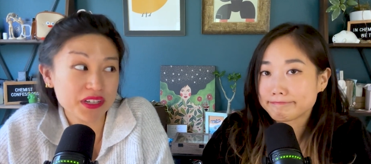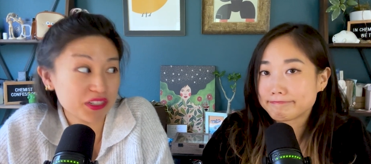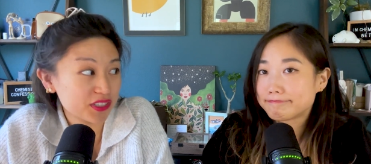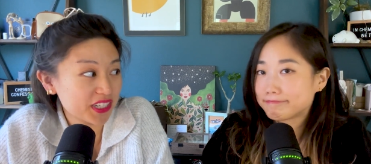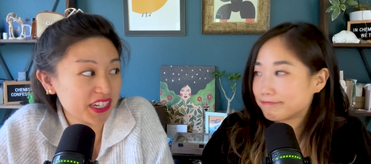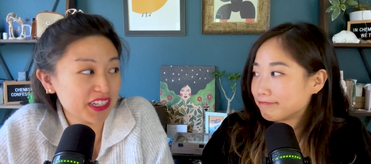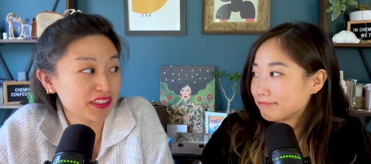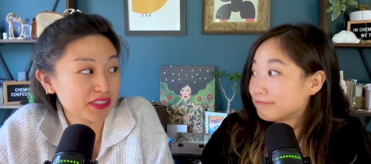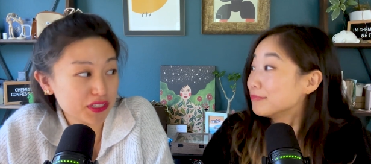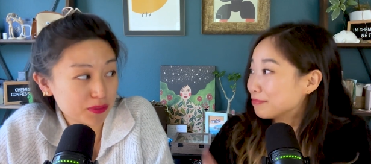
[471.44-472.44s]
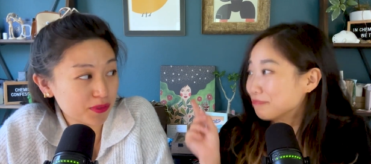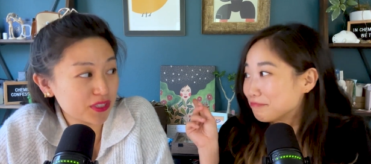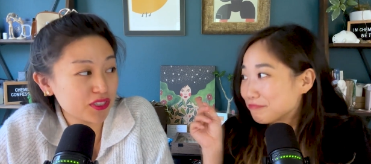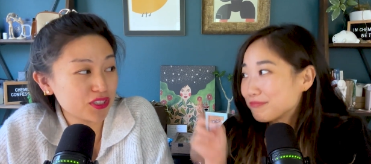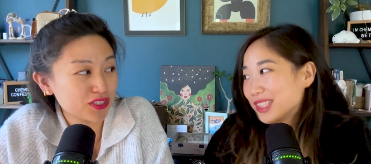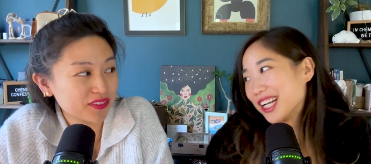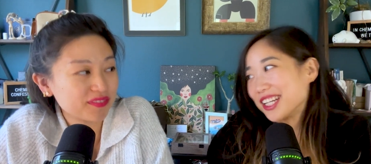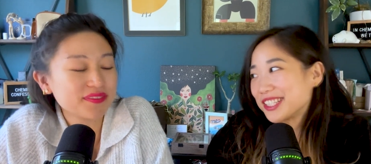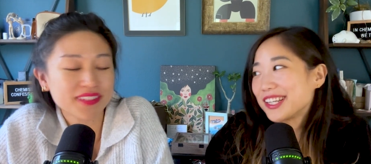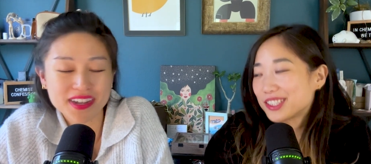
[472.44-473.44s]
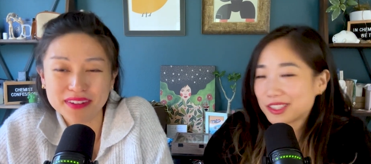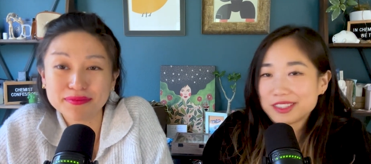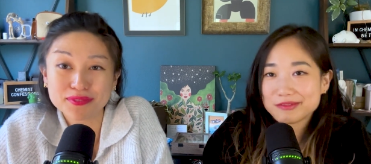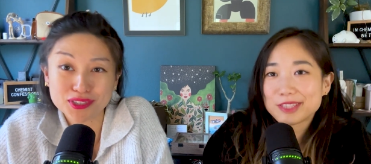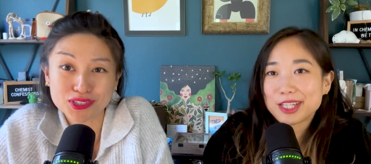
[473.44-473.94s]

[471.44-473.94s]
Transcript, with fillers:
Speaker 1: entertaining a laser procedure. Yeah, exactly. for